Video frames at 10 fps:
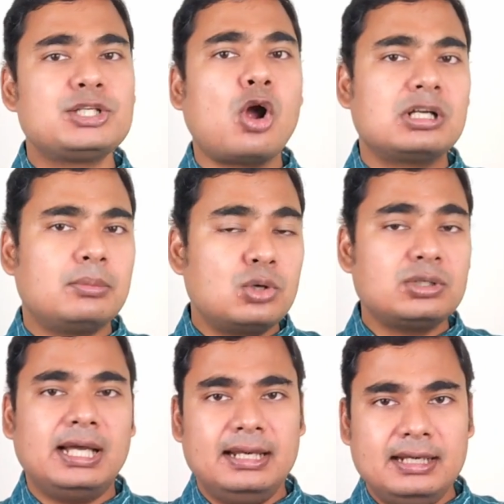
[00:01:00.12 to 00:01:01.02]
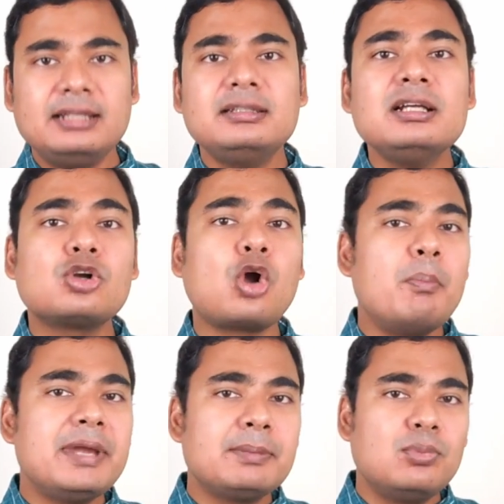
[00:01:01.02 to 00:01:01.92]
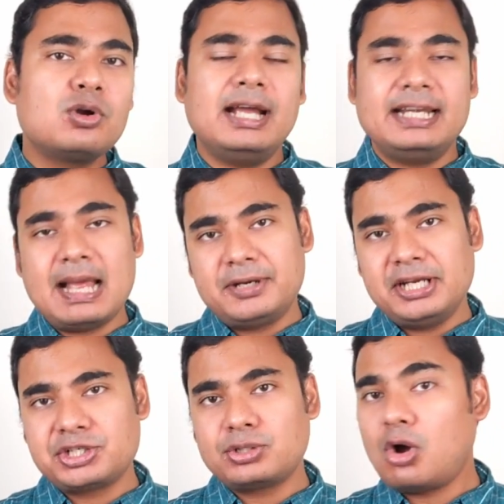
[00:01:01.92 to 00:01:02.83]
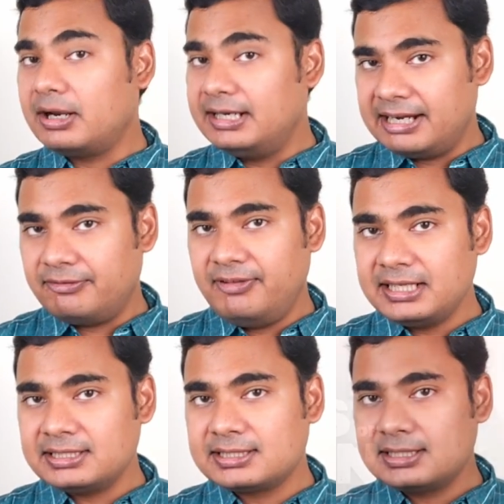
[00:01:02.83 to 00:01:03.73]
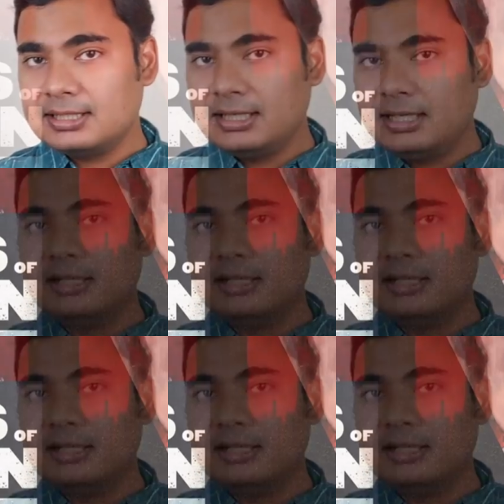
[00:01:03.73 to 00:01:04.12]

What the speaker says: we talked about another comic book adaptation on Netflix,